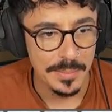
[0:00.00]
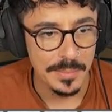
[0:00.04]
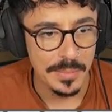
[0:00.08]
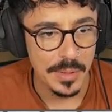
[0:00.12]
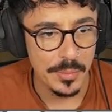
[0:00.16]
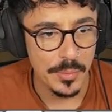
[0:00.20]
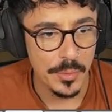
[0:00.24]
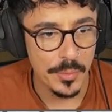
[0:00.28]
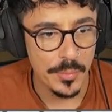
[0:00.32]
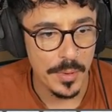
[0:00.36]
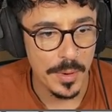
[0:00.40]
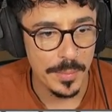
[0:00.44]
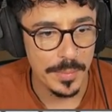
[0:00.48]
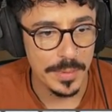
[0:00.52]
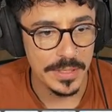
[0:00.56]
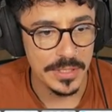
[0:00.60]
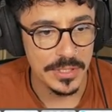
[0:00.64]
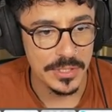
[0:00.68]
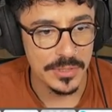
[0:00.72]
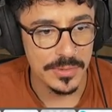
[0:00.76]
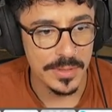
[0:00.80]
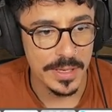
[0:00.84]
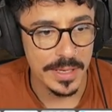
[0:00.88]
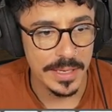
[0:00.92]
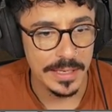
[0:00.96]
but we'll probably
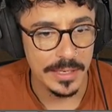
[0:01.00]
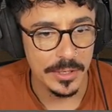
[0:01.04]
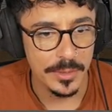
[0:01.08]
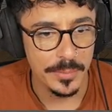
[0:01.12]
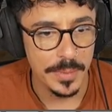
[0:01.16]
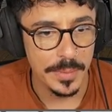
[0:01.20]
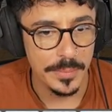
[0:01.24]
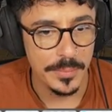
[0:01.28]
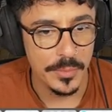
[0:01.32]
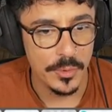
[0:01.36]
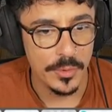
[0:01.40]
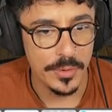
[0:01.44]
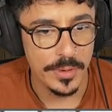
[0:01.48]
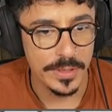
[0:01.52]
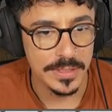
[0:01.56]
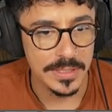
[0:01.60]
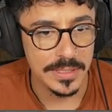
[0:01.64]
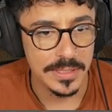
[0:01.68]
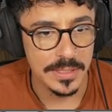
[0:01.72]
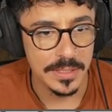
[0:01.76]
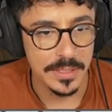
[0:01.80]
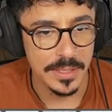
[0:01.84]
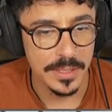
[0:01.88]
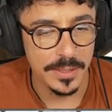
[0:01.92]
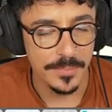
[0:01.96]
do that a little bit more as
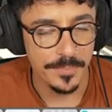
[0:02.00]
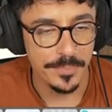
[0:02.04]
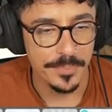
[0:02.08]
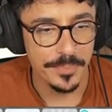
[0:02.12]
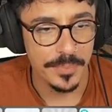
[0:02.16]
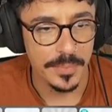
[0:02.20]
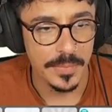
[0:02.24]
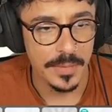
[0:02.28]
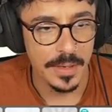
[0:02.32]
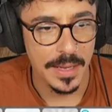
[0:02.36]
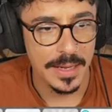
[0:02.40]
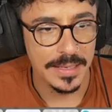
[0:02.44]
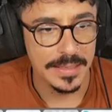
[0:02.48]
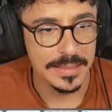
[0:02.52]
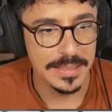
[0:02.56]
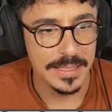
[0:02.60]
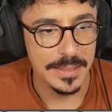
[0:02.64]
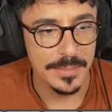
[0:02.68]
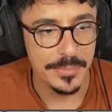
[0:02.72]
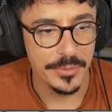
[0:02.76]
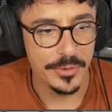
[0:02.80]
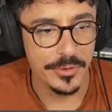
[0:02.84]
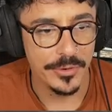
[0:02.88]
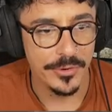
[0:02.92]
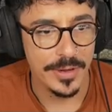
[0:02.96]
the as
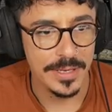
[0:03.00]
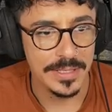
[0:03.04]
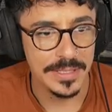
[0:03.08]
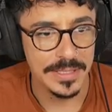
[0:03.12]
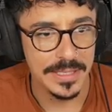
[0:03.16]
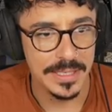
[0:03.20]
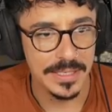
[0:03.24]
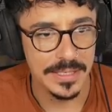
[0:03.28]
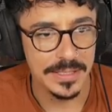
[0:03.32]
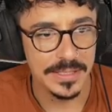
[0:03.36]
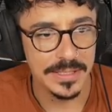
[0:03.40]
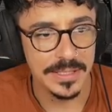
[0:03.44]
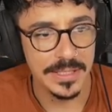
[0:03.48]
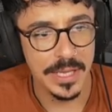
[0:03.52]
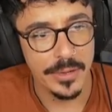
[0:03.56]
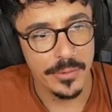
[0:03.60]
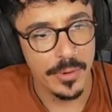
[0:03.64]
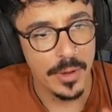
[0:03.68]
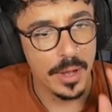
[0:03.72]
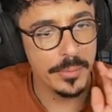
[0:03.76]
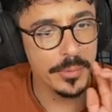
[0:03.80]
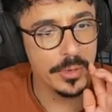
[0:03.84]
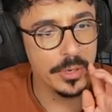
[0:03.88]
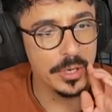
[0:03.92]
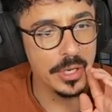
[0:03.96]
it progresses. So
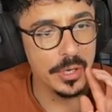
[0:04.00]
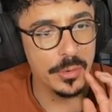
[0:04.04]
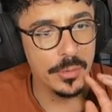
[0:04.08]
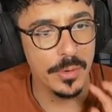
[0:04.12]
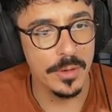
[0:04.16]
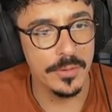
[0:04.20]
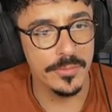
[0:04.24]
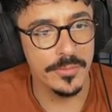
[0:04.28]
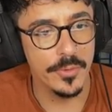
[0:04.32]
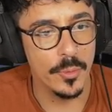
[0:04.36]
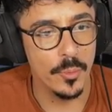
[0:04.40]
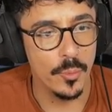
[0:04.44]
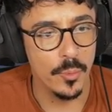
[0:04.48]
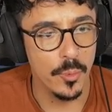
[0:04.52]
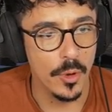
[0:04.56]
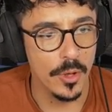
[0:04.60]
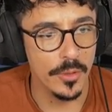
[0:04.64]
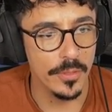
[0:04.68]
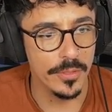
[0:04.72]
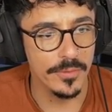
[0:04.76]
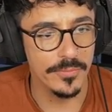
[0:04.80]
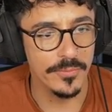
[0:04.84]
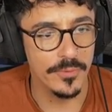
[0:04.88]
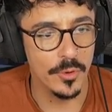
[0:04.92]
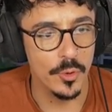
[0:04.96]
I'm going to go over
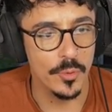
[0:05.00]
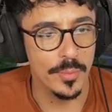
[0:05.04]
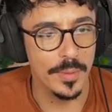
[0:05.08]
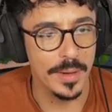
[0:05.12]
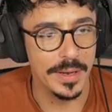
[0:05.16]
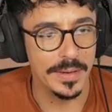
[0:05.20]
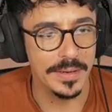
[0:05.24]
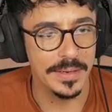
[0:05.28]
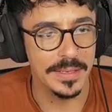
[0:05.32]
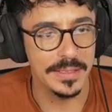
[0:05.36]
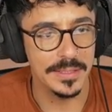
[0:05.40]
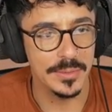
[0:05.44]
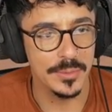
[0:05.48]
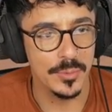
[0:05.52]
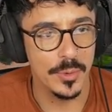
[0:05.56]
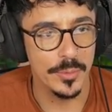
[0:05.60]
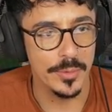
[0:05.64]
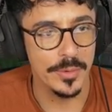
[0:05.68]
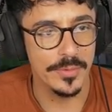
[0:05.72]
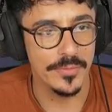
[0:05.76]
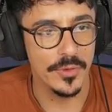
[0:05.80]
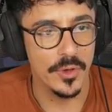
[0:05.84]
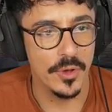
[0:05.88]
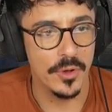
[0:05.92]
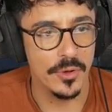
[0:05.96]
what the floor plan is, what
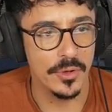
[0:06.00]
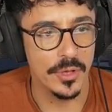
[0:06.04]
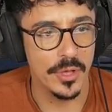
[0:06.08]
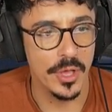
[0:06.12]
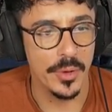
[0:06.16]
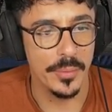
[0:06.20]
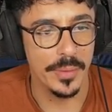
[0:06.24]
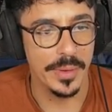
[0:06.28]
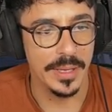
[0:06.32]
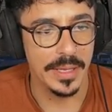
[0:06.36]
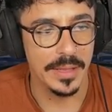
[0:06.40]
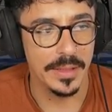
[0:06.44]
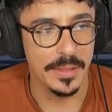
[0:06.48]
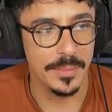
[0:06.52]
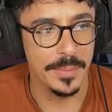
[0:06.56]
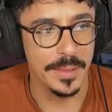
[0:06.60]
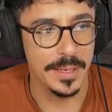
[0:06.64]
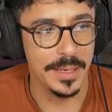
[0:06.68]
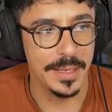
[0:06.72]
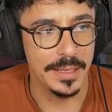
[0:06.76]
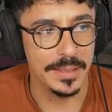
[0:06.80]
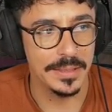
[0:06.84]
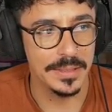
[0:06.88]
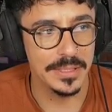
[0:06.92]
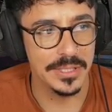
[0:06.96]
we've got going at the
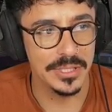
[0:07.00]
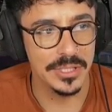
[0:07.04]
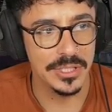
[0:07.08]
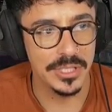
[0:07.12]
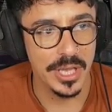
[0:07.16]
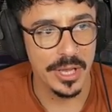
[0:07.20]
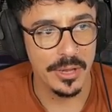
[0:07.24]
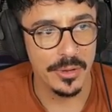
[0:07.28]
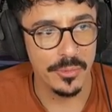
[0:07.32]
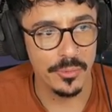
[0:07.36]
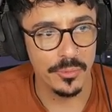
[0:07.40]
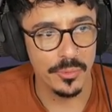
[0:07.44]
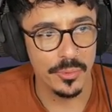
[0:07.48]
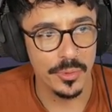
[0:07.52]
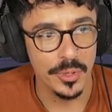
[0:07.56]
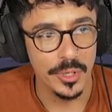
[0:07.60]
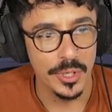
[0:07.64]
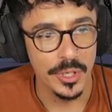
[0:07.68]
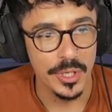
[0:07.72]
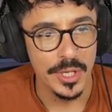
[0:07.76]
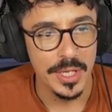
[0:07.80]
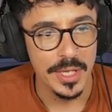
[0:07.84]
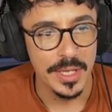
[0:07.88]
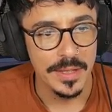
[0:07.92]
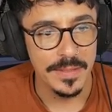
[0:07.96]
minute. So
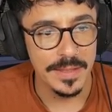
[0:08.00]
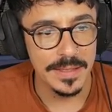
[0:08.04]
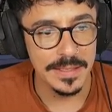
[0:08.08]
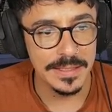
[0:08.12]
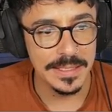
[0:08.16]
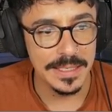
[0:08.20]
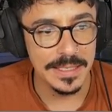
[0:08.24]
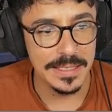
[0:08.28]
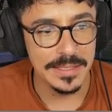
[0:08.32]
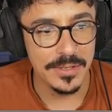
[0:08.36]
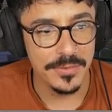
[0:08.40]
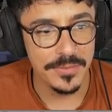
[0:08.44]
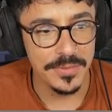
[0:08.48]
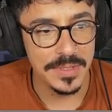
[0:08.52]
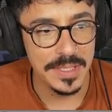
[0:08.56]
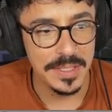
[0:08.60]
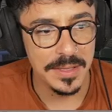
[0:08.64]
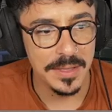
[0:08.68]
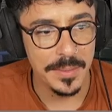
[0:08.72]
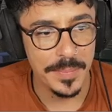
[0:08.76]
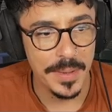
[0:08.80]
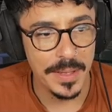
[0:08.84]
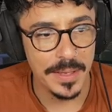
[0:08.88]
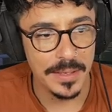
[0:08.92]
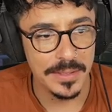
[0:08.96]
this is obviously
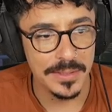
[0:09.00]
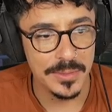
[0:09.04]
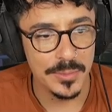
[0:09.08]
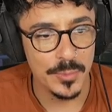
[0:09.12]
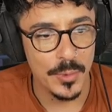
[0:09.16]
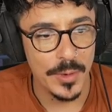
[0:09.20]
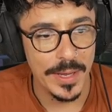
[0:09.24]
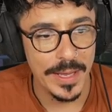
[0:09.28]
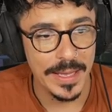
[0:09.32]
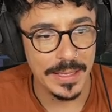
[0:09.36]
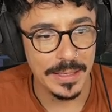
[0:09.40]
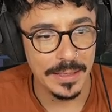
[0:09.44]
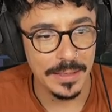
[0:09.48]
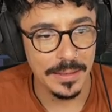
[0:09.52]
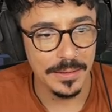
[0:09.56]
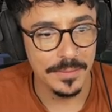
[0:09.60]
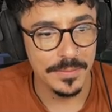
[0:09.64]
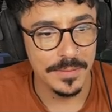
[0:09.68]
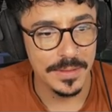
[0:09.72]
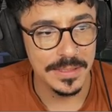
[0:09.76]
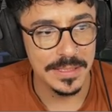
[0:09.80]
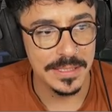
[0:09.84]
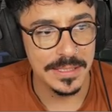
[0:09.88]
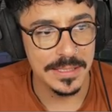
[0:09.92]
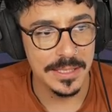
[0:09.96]
the butler's wing.
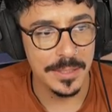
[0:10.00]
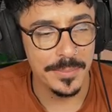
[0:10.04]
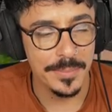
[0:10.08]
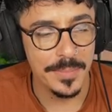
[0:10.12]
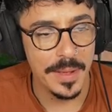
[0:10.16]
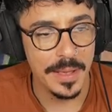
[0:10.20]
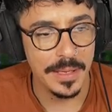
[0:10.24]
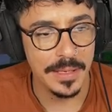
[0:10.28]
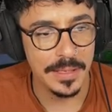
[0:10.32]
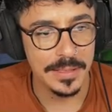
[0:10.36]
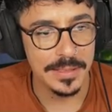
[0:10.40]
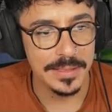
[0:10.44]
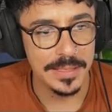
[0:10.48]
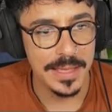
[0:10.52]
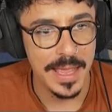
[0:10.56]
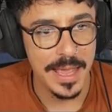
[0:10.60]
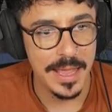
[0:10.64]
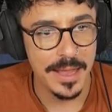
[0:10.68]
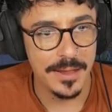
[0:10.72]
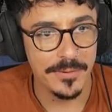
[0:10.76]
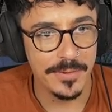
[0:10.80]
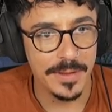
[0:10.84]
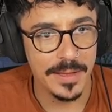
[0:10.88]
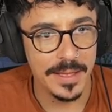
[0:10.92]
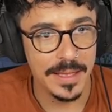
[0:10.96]
This is the butler's
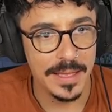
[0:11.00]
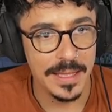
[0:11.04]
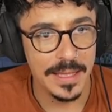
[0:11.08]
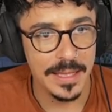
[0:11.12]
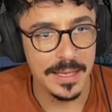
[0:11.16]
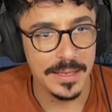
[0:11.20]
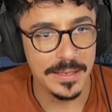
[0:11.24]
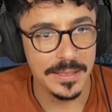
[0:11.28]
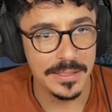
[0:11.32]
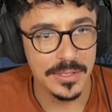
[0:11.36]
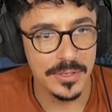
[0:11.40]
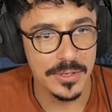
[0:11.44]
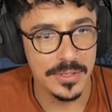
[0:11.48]
area here. It's